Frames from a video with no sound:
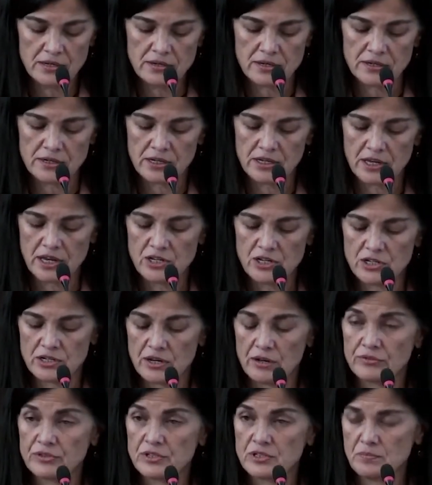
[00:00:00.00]
and engage in
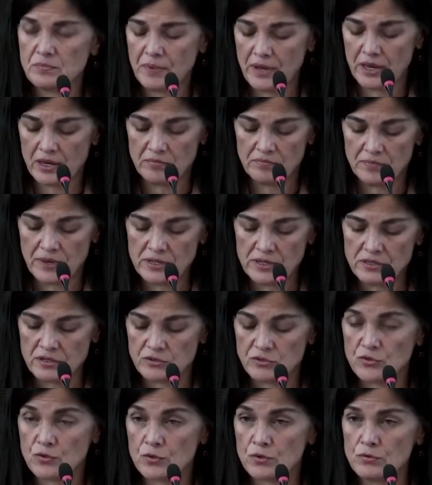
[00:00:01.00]
healthy debate based on
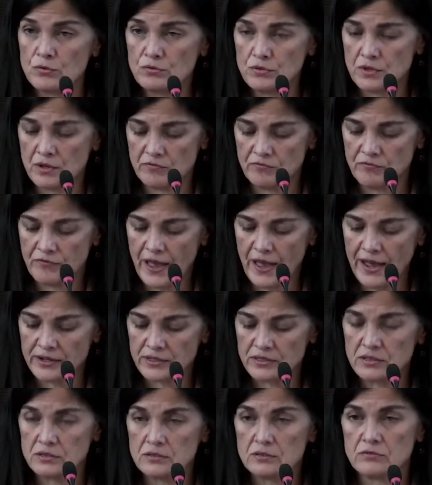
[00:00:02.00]
truth and
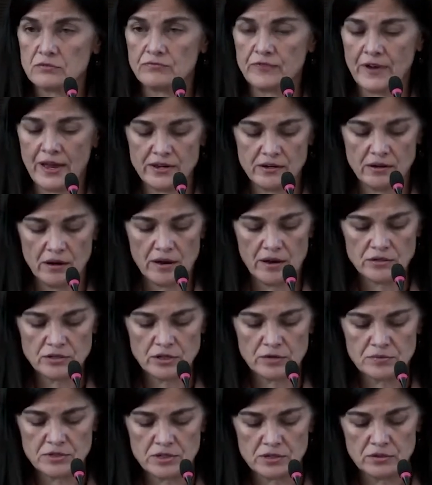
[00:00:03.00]
facts to find
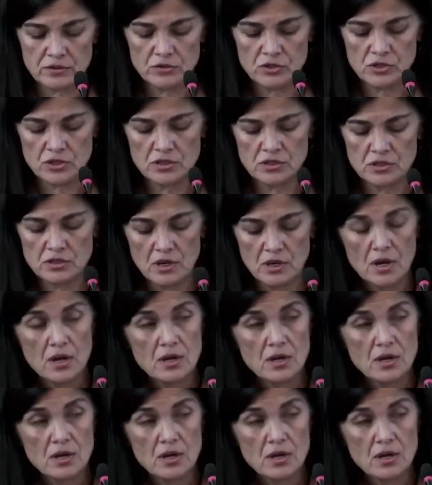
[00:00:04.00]
long-term solutions